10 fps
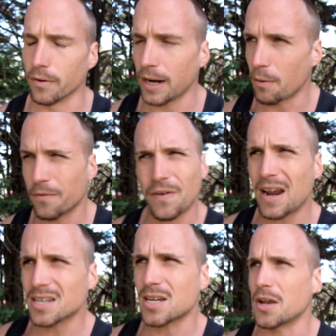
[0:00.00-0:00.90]
And I would
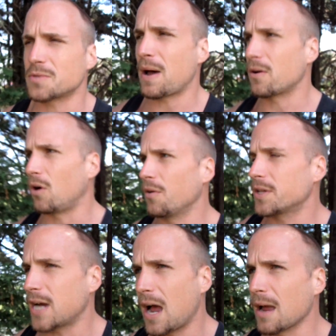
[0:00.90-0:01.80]
fantasize about her all the
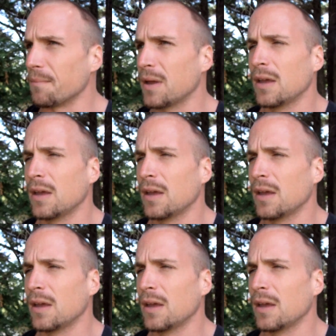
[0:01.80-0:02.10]
time.